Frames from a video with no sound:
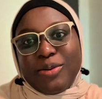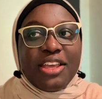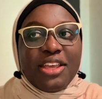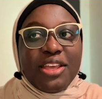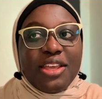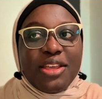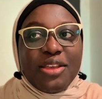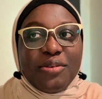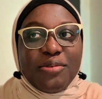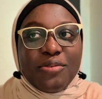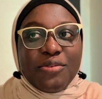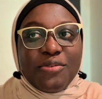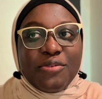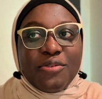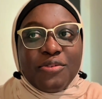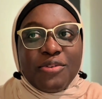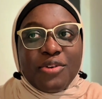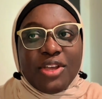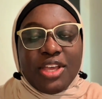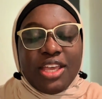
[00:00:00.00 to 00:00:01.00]

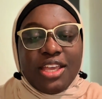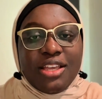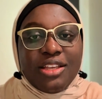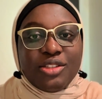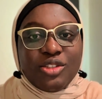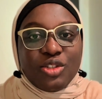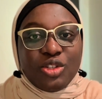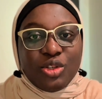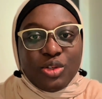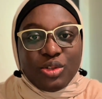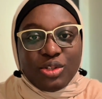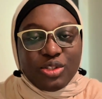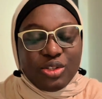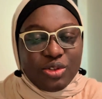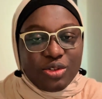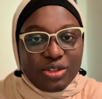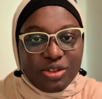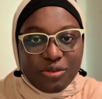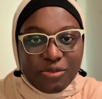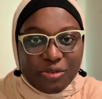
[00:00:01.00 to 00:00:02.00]
if it shows
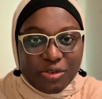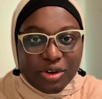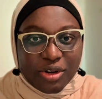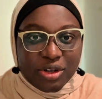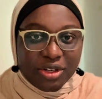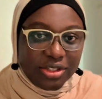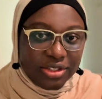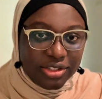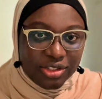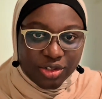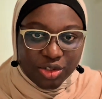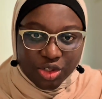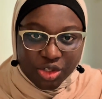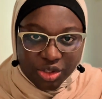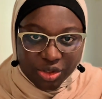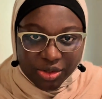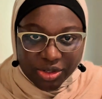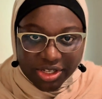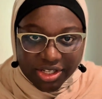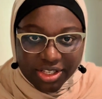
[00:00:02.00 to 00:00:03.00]
you the front,
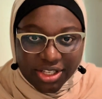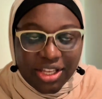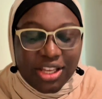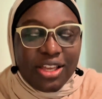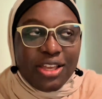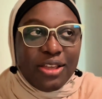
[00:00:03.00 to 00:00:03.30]
shoot it.